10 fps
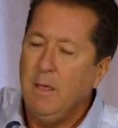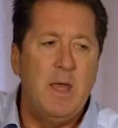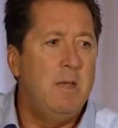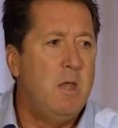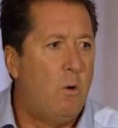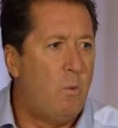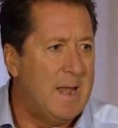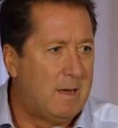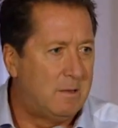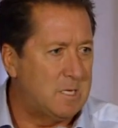that no
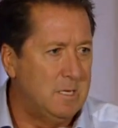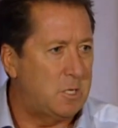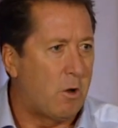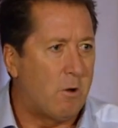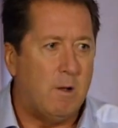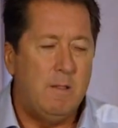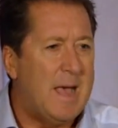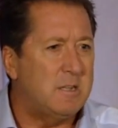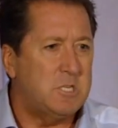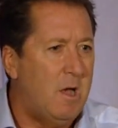one else is heard,
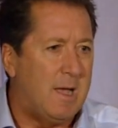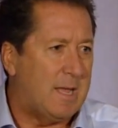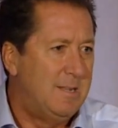that's not